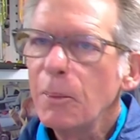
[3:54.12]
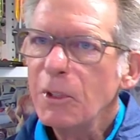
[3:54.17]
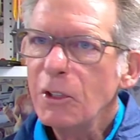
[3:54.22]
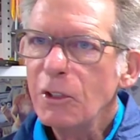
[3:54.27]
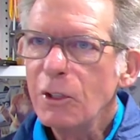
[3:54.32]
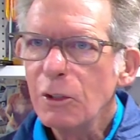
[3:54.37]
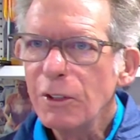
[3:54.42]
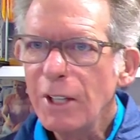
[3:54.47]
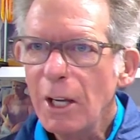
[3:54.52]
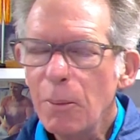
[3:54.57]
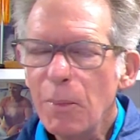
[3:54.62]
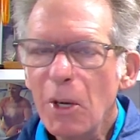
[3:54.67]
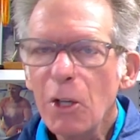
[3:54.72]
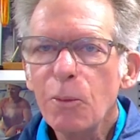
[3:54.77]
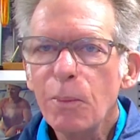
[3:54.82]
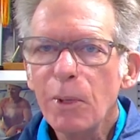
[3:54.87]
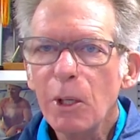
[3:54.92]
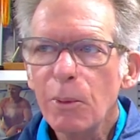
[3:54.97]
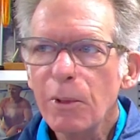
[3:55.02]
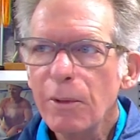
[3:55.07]
Up until now,
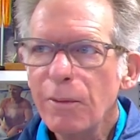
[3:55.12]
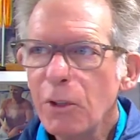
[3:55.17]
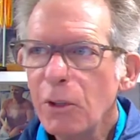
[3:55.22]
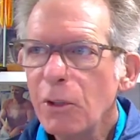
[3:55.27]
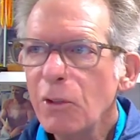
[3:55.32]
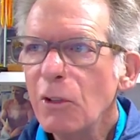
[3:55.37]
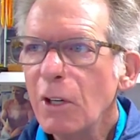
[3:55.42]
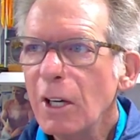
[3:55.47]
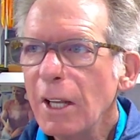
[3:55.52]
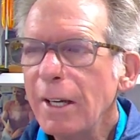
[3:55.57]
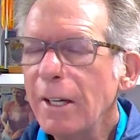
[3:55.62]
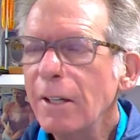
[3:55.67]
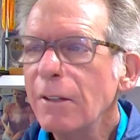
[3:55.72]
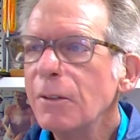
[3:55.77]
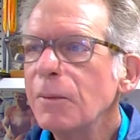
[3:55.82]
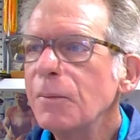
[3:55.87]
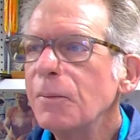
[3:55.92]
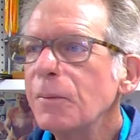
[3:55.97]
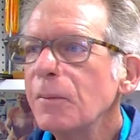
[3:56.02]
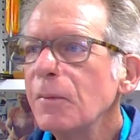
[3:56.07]
most people have used
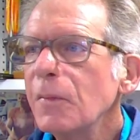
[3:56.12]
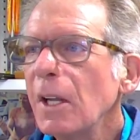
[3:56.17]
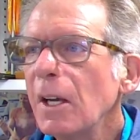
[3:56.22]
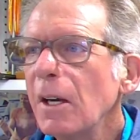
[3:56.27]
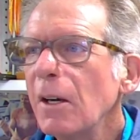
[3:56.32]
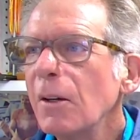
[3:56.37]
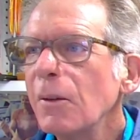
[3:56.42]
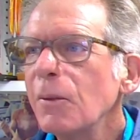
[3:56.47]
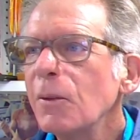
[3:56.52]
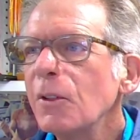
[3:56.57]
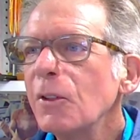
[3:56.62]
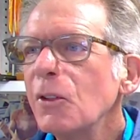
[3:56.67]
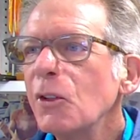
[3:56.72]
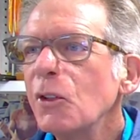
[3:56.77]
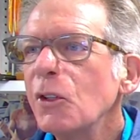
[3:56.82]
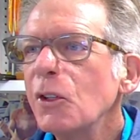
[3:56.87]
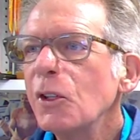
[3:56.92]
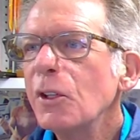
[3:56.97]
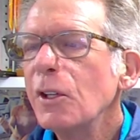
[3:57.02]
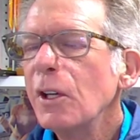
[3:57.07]
lead. Now,
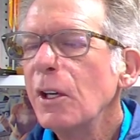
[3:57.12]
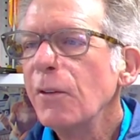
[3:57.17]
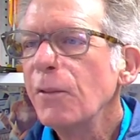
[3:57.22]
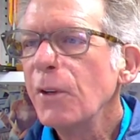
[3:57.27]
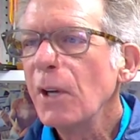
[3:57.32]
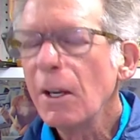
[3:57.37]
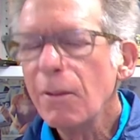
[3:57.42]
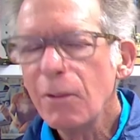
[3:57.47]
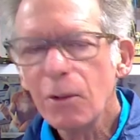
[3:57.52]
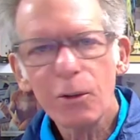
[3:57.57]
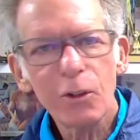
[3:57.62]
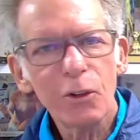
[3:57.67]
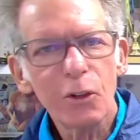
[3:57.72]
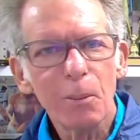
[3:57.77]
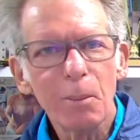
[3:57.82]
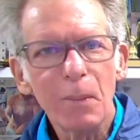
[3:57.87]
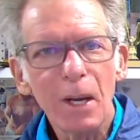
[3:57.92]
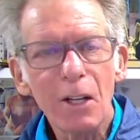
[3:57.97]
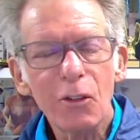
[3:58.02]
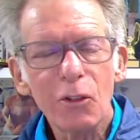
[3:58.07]
if you have a look
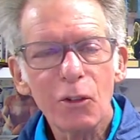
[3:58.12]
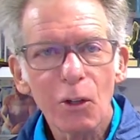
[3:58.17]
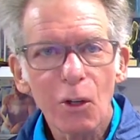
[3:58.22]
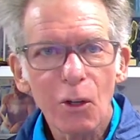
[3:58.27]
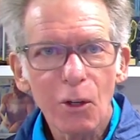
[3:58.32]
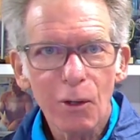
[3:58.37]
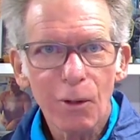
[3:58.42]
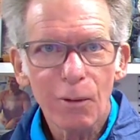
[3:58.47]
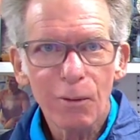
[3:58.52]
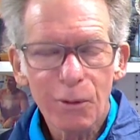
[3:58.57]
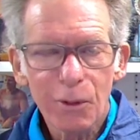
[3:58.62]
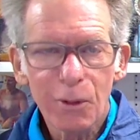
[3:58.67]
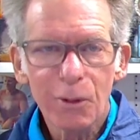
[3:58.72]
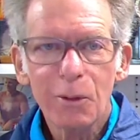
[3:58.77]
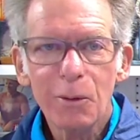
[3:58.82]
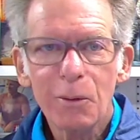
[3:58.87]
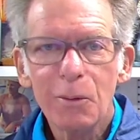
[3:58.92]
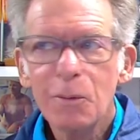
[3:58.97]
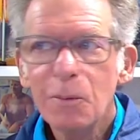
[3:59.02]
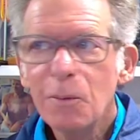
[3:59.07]
at the mass of
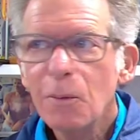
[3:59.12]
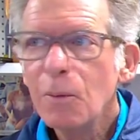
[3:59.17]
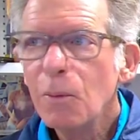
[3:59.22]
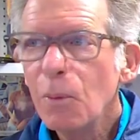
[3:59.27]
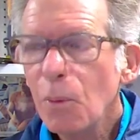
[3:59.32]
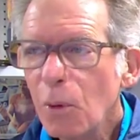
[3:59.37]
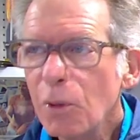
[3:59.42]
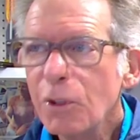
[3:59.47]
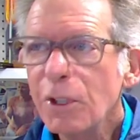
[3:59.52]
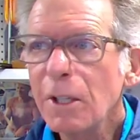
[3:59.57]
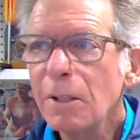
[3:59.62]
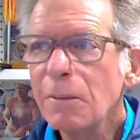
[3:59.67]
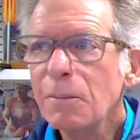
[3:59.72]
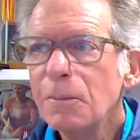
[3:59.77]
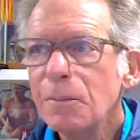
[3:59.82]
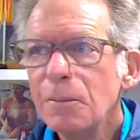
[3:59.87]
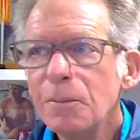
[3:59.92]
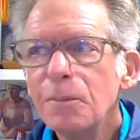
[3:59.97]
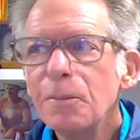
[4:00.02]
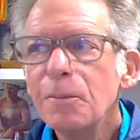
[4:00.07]
water,
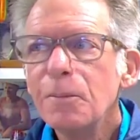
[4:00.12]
